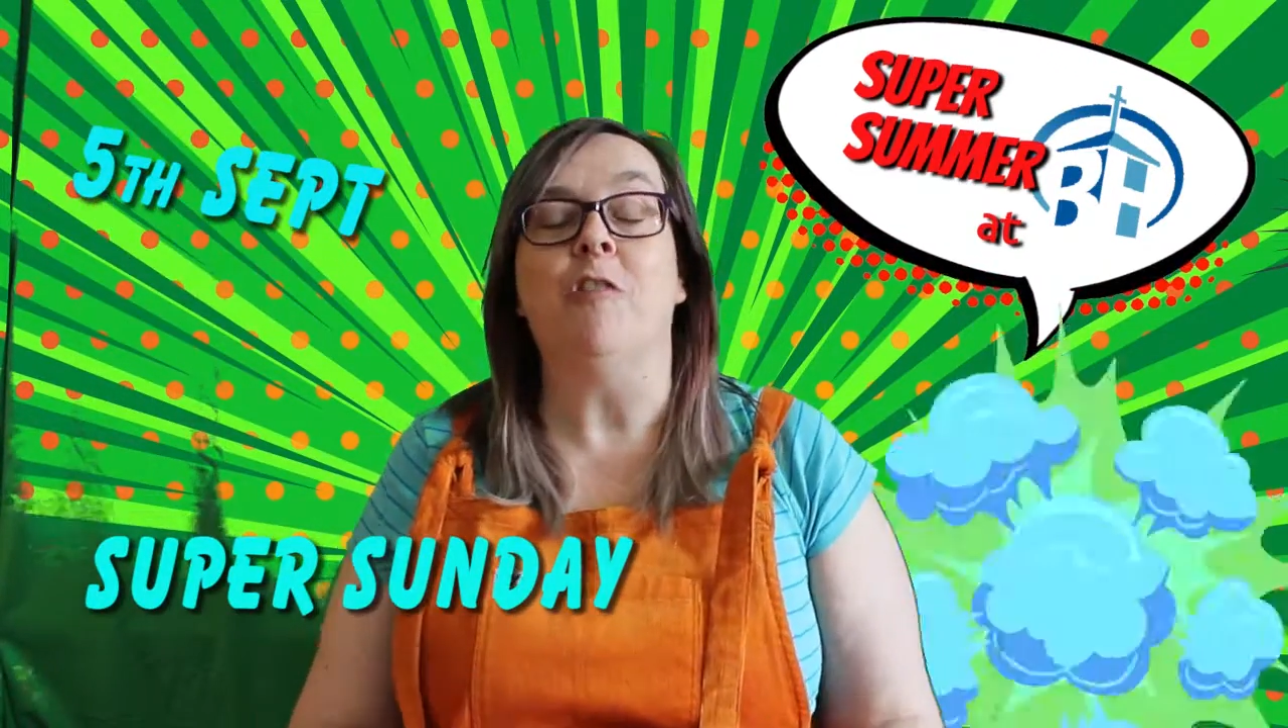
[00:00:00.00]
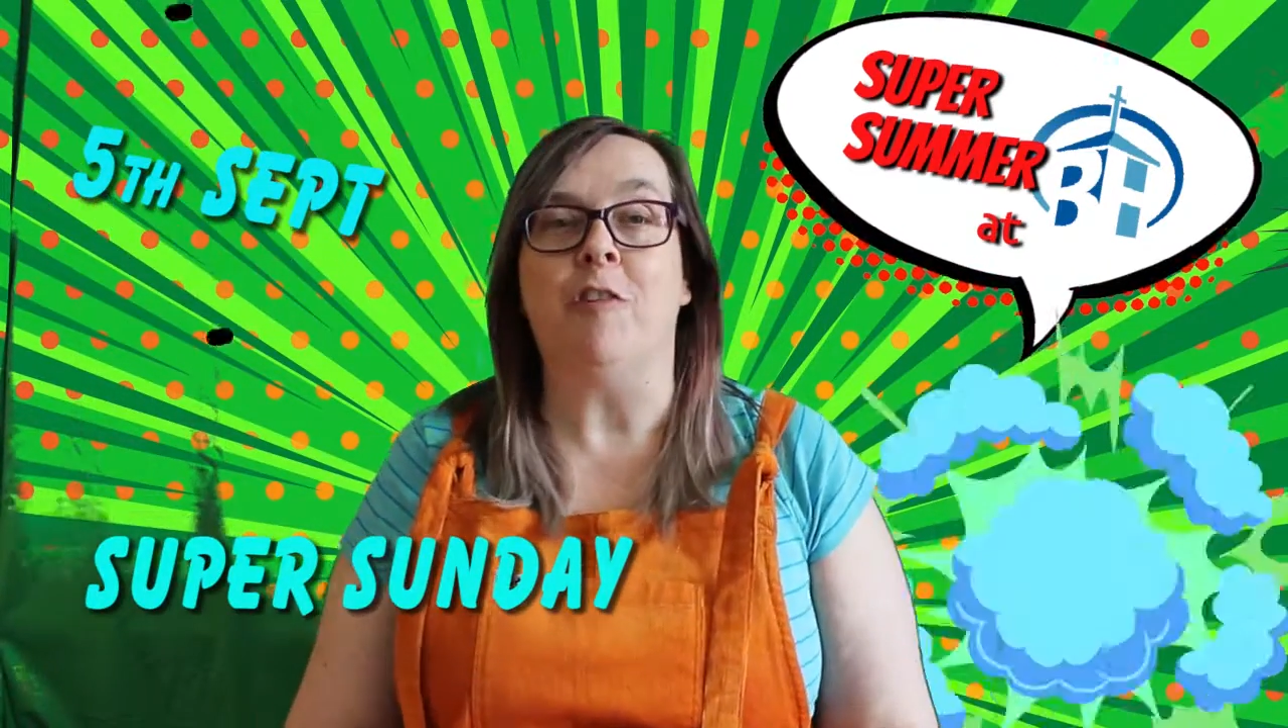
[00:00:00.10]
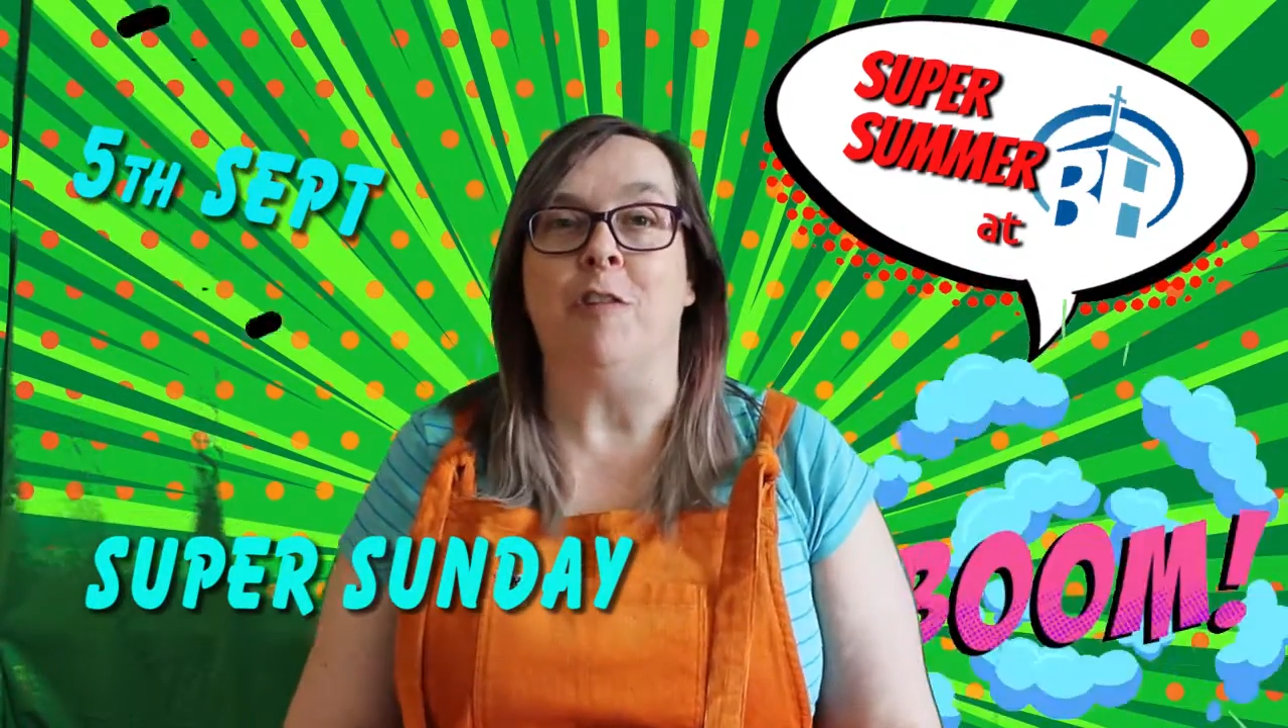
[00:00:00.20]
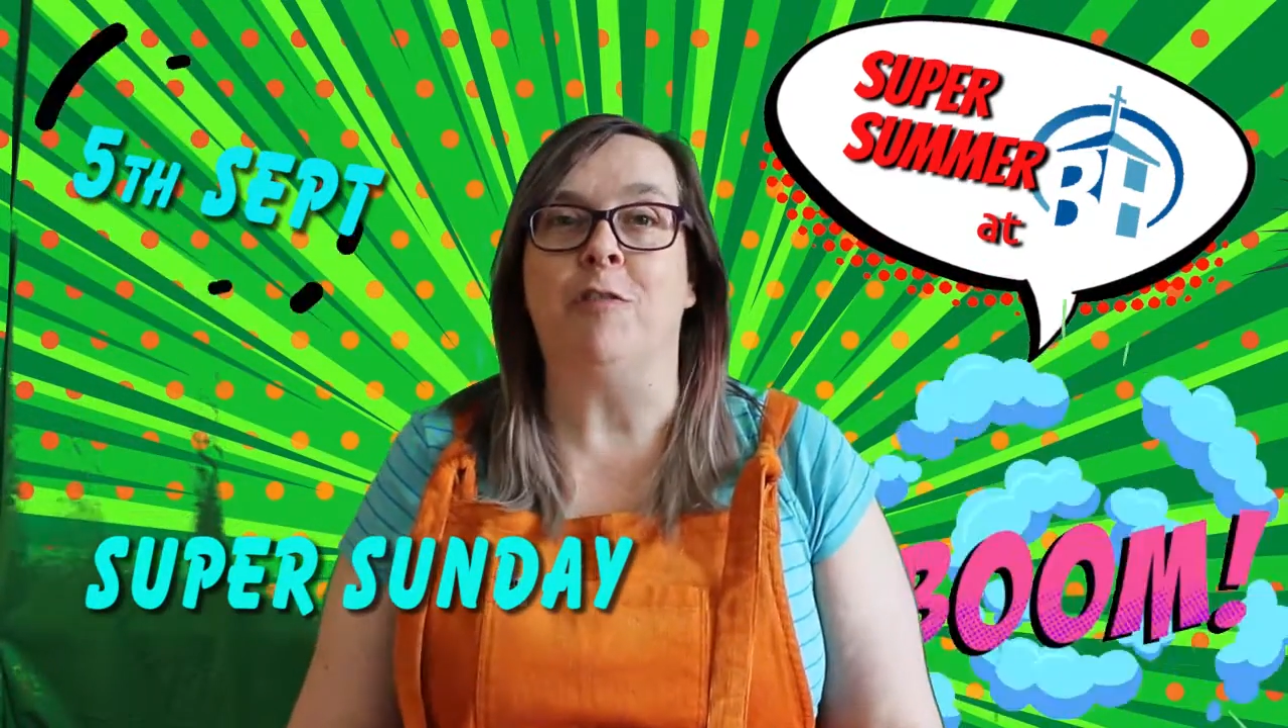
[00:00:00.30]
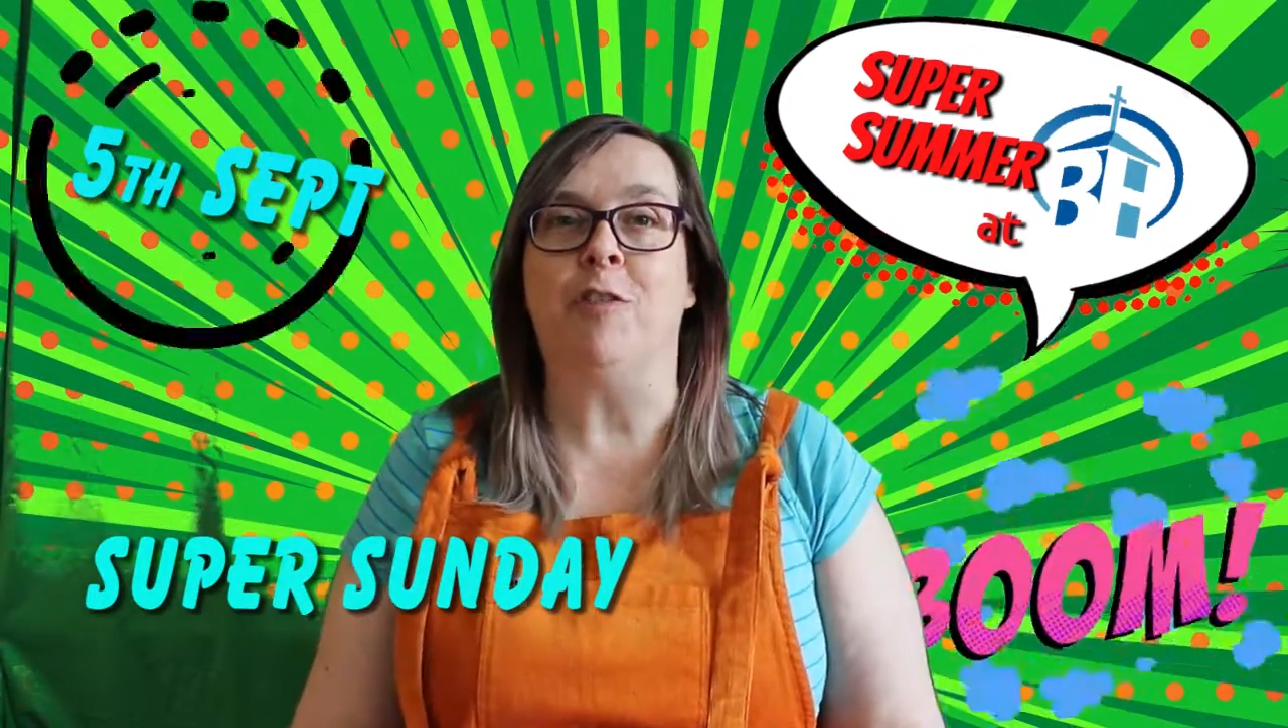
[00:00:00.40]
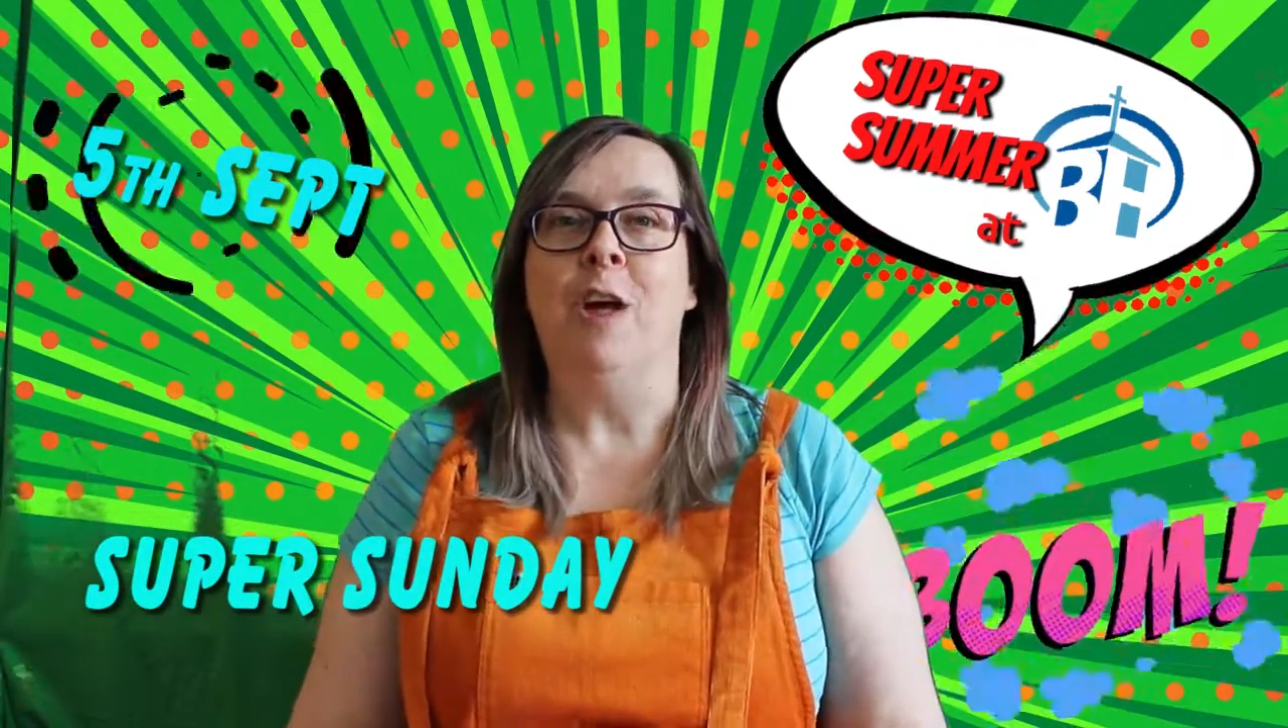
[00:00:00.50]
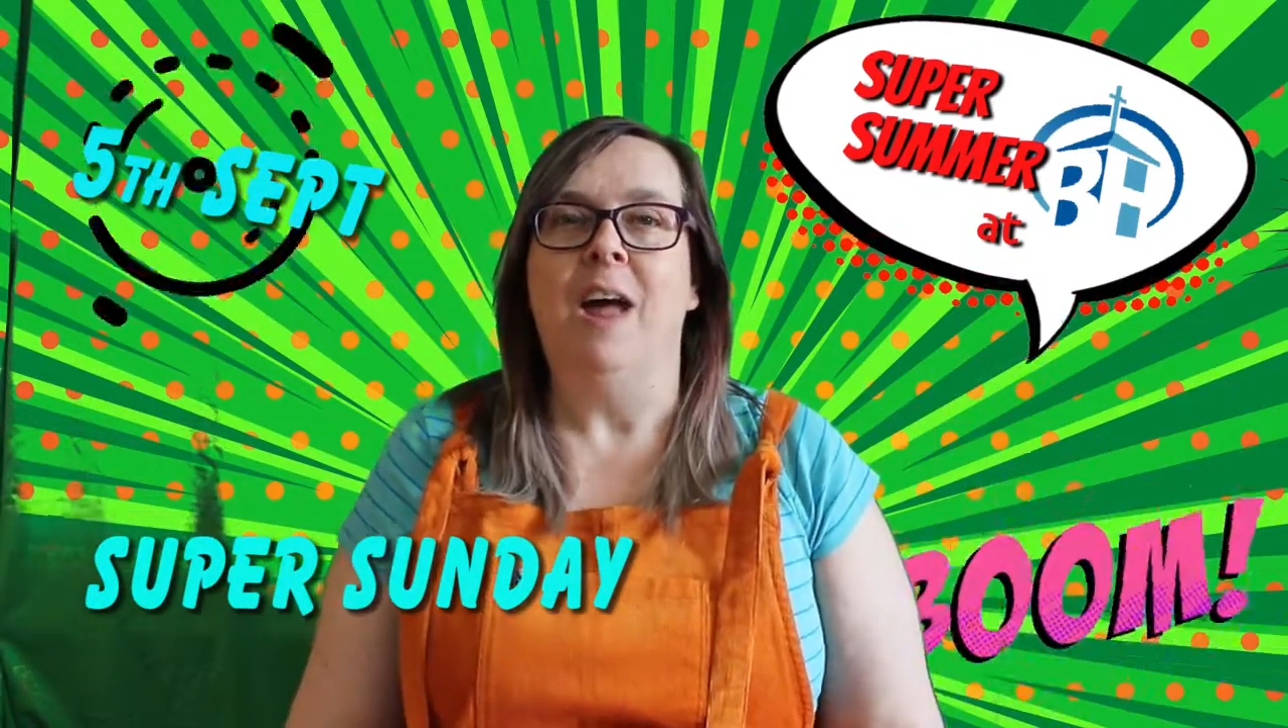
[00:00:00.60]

5th,